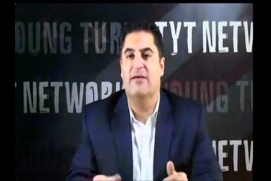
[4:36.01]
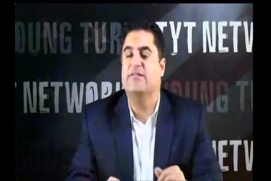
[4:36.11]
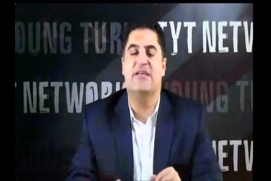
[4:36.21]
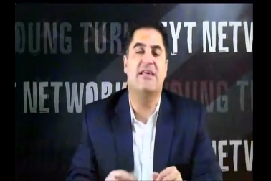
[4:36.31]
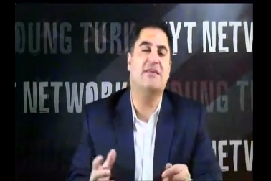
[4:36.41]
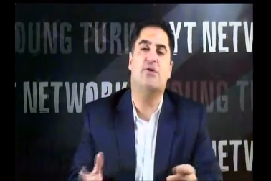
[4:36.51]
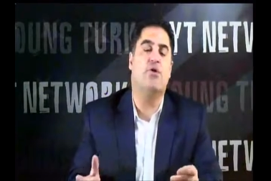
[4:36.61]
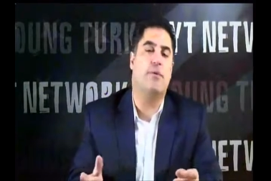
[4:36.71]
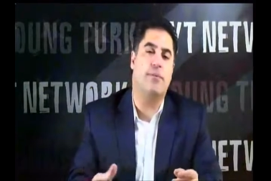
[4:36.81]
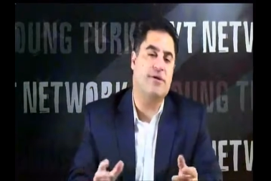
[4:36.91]
See, kids
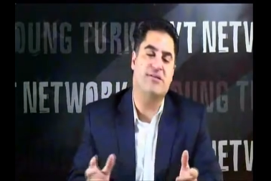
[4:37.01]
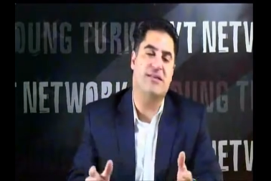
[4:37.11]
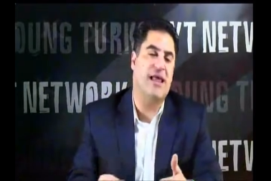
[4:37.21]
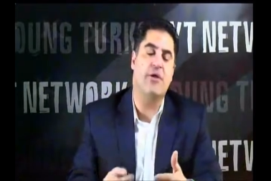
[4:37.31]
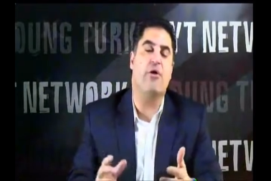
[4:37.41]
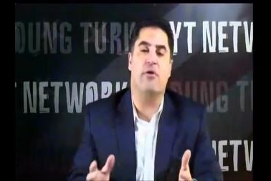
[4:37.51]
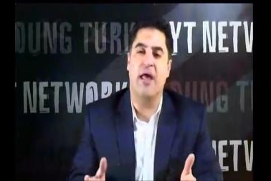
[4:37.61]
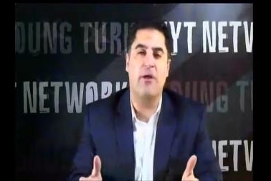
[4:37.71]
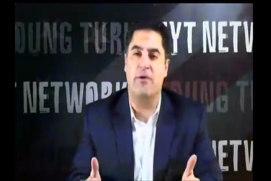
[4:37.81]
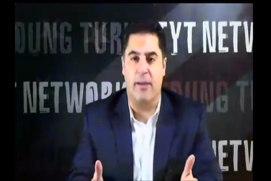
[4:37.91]
going to Princeton, they don't,
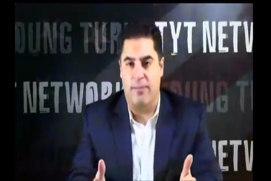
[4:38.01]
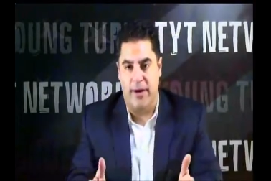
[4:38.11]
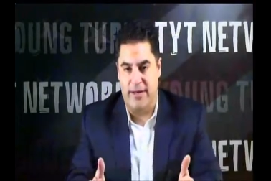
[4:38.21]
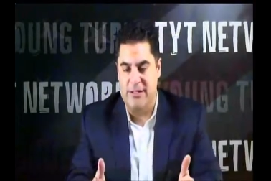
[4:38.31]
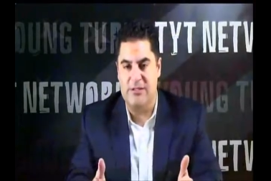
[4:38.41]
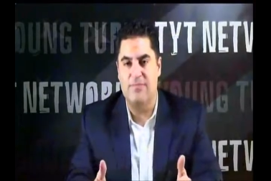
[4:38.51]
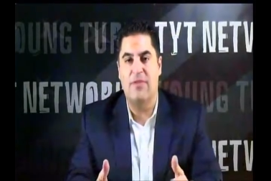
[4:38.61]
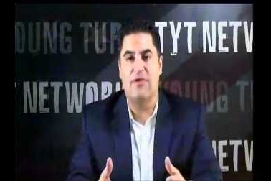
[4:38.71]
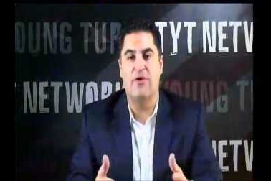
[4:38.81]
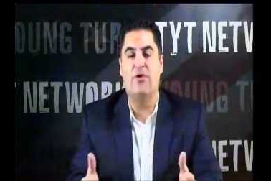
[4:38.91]
they don't get punished.
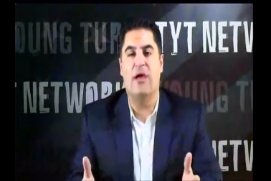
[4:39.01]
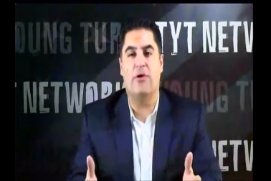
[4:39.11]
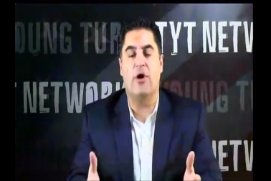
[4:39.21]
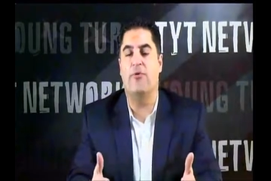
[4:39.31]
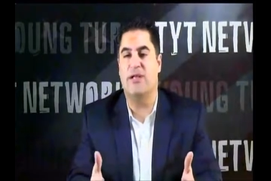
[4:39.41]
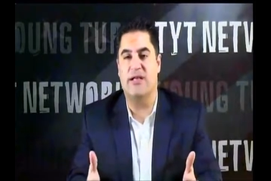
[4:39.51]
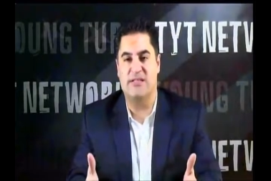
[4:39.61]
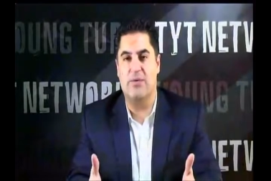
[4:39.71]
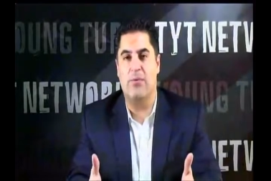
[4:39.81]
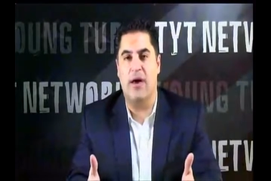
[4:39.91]
You get caught with that
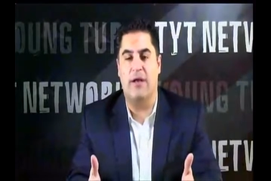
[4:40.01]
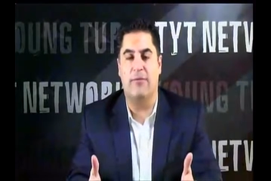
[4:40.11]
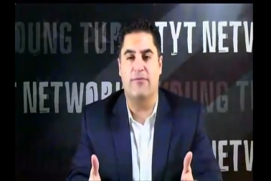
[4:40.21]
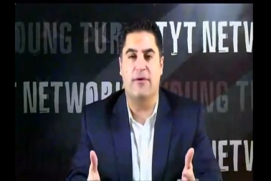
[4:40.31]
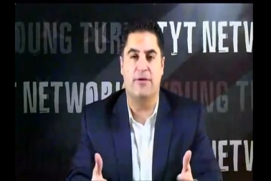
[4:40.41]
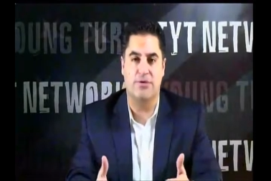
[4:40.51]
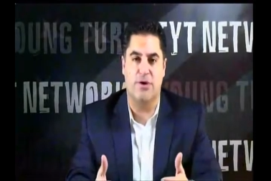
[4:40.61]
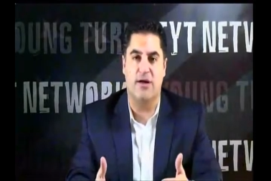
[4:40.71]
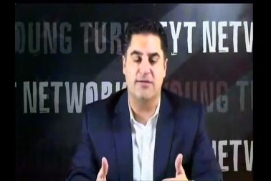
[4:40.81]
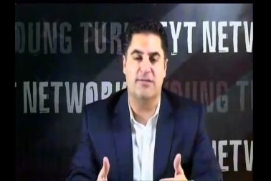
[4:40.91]
same amount of uh,
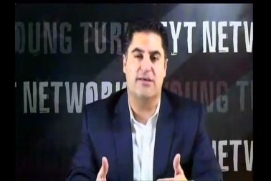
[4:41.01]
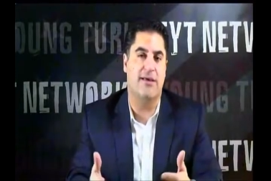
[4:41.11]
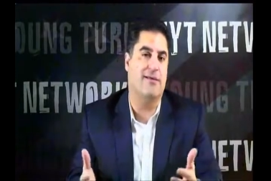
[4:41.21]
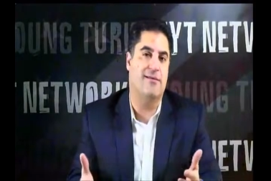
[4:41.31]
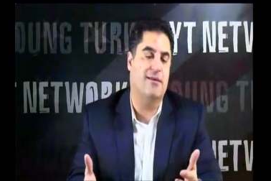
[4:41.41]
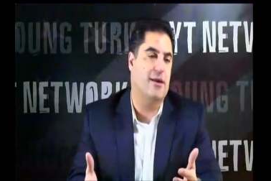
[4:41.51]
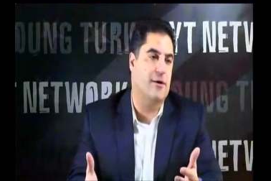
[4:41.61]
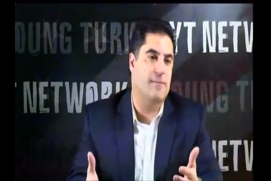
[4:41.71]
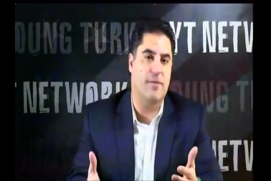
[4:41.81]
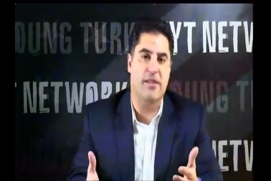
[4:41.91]
drugs in you
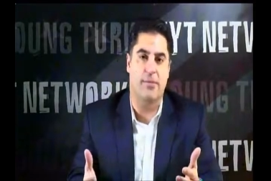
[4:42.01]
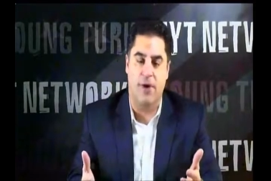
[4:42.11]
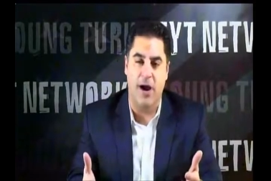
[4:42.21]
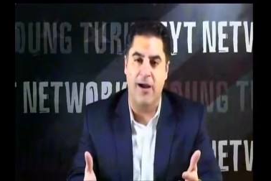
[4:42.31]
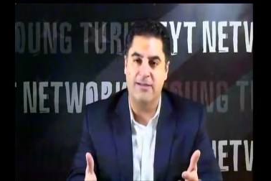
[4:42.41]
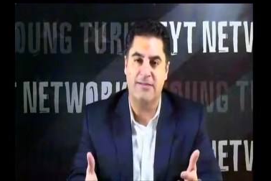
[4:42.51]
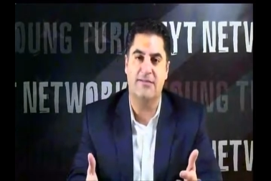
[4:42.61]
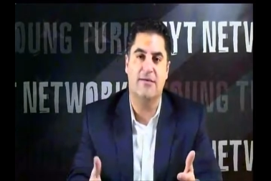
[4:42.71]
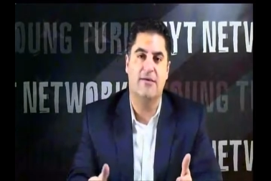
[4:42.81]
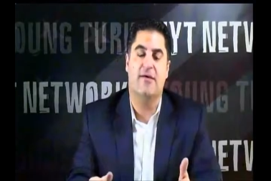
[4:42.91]
know in the Bronx,